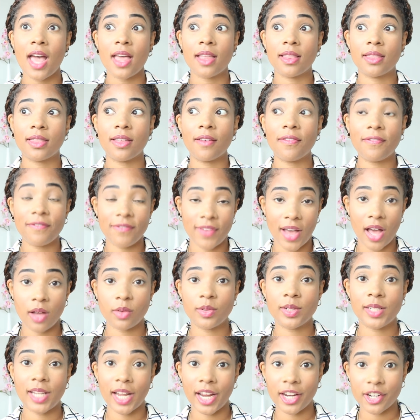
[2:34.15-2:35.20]
the
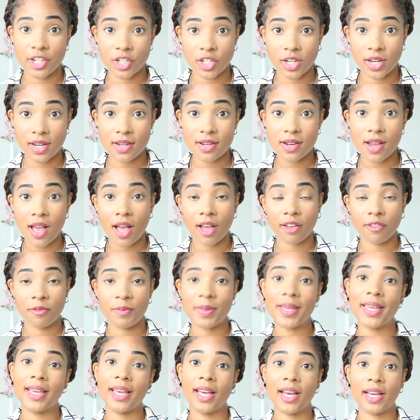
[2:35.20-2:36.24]
foundation of
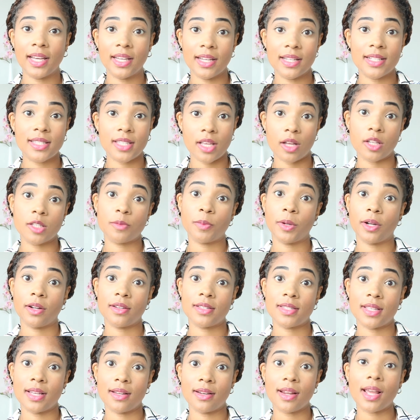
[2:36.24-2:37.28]
being a good
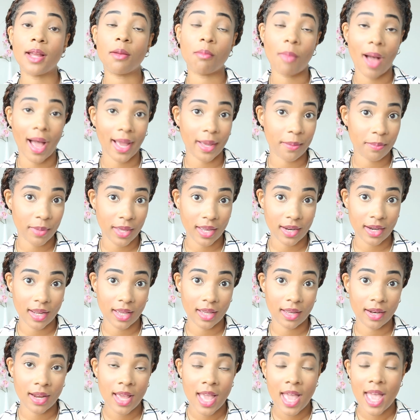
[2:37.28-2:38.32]
salesperson, in my
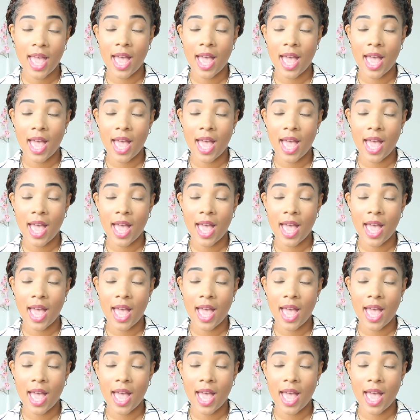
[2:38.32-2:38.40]
opinion.